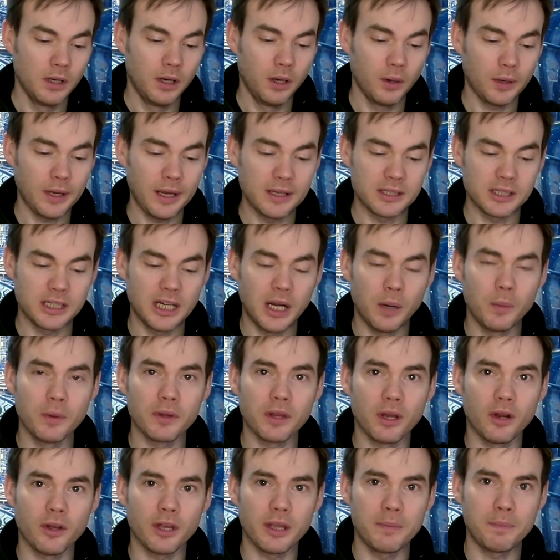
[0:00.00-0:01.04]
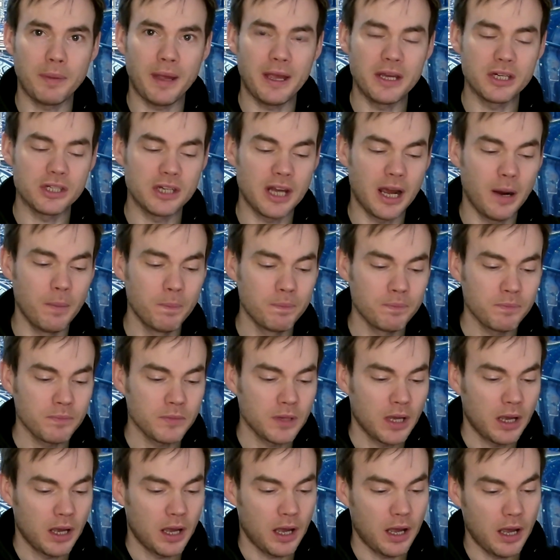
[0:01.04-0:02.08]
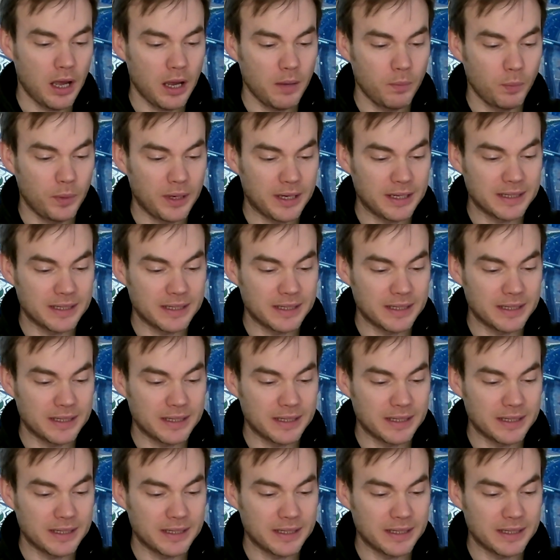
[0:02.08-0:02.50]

Okay, so now we're at the login page now. We